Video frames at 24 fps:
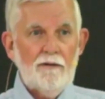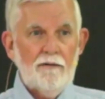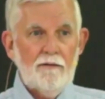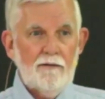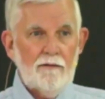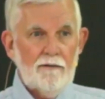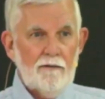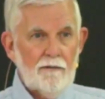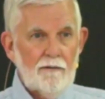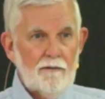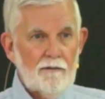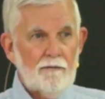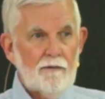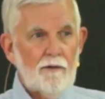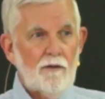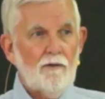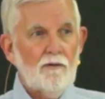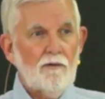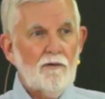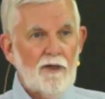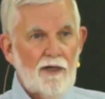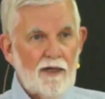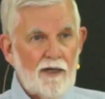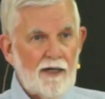oh God,
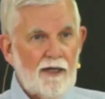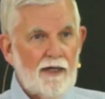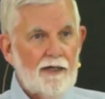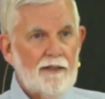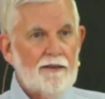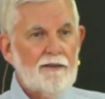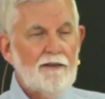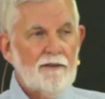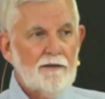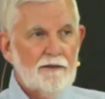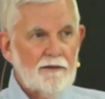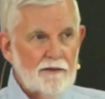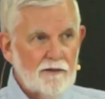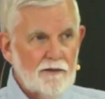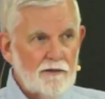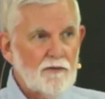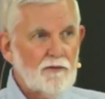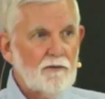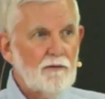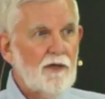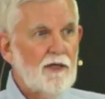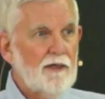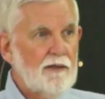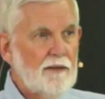it's right.
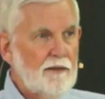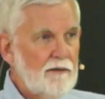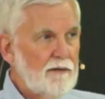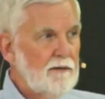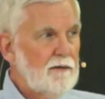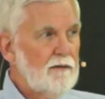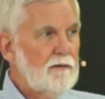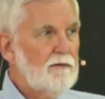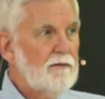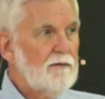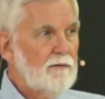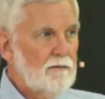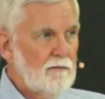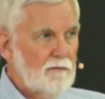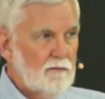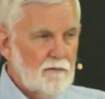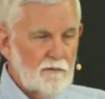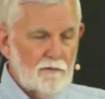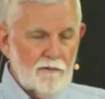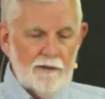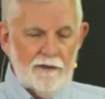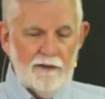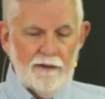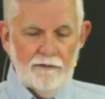Whatever
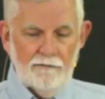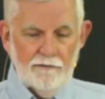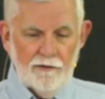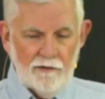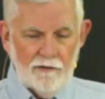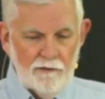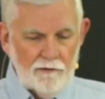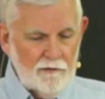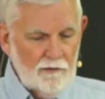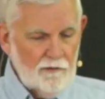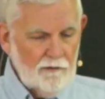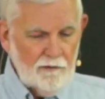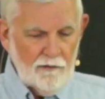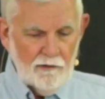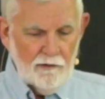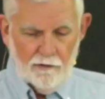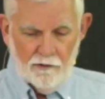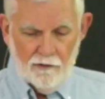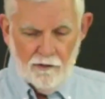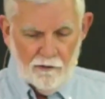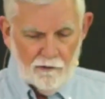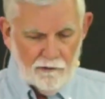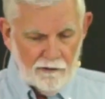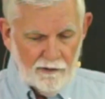you do, you're holy.
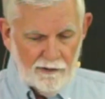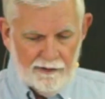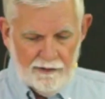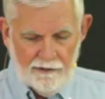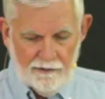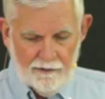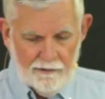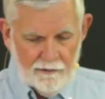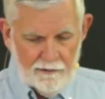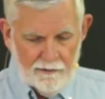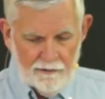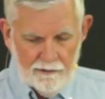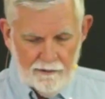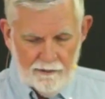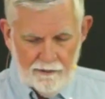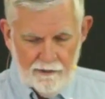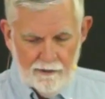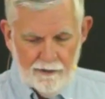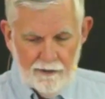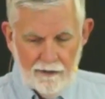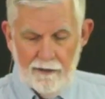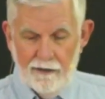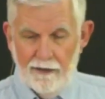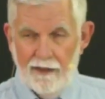
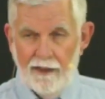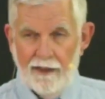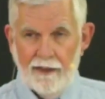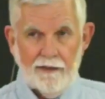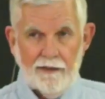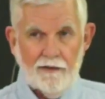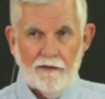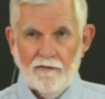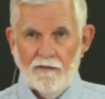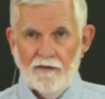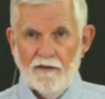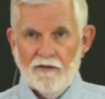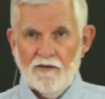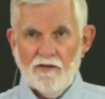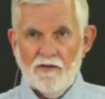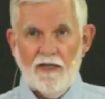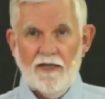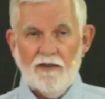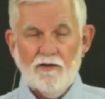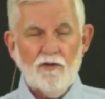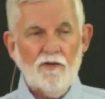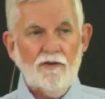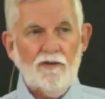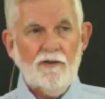End of discussion.
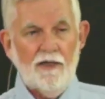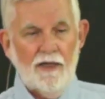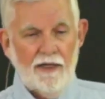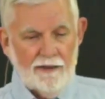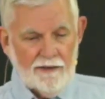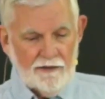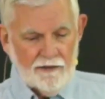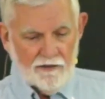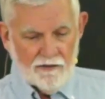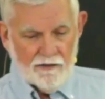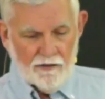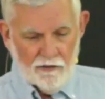God is holy.